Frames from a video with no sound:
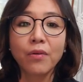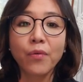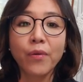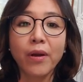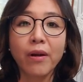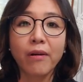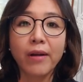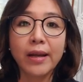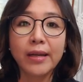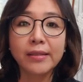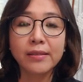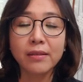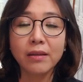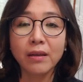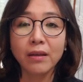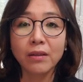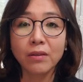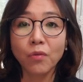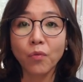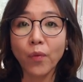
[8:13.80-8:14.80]
Whereas
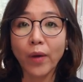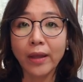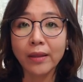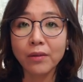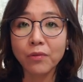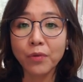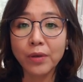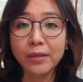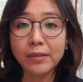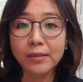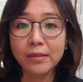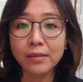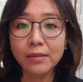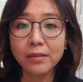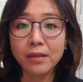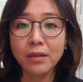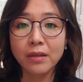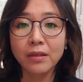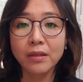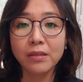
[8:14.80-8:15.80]
in wet
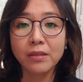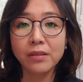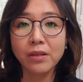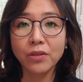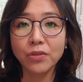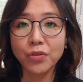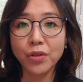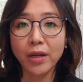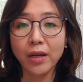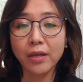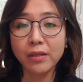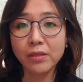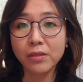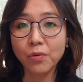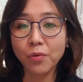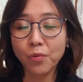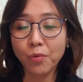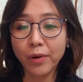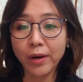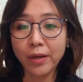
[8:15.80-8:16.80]
regions such as
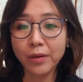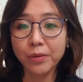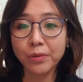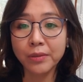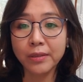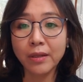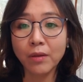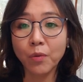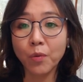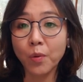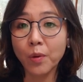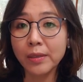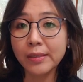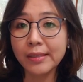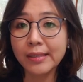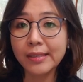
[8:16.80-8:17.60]
Oregon or